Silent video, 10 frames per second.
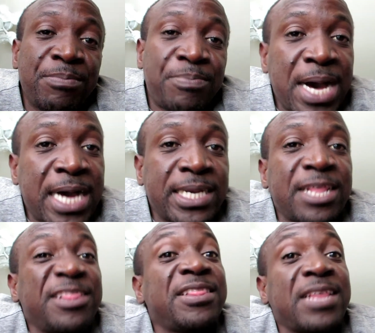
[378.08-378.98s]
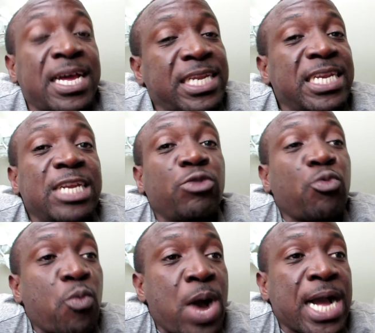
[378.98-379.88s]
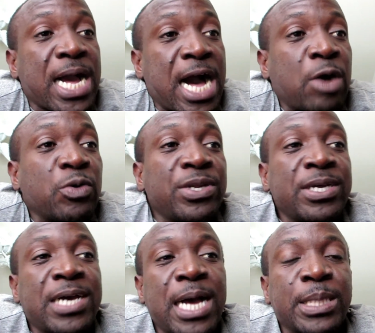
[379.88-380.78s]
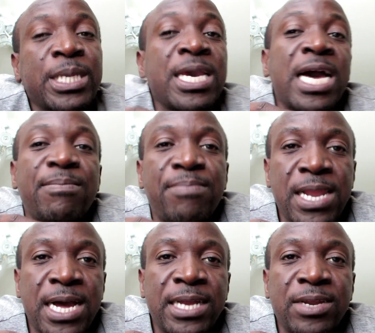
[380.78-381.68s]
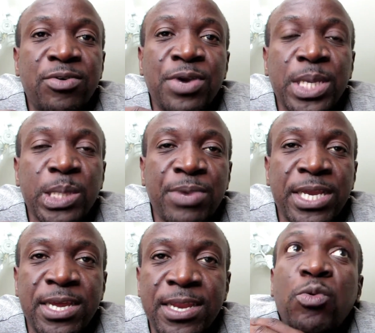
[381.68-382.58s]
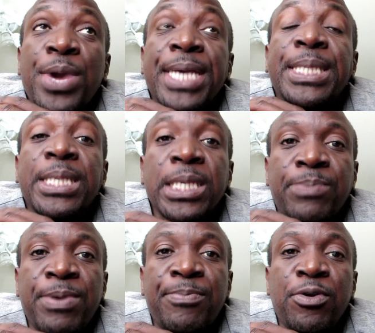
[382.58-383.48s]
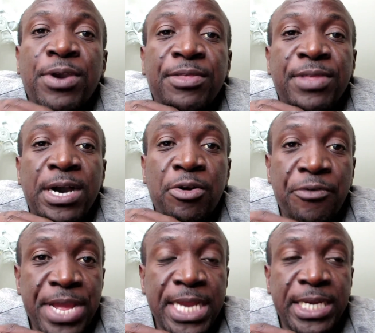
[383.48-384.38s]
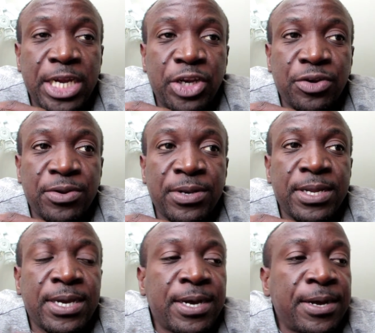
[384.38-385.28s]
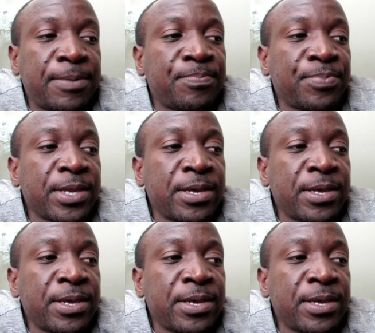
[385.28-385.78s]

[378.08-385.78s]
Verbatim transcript: but that didn't work out as he had planned or expected we were six people in the orientation um,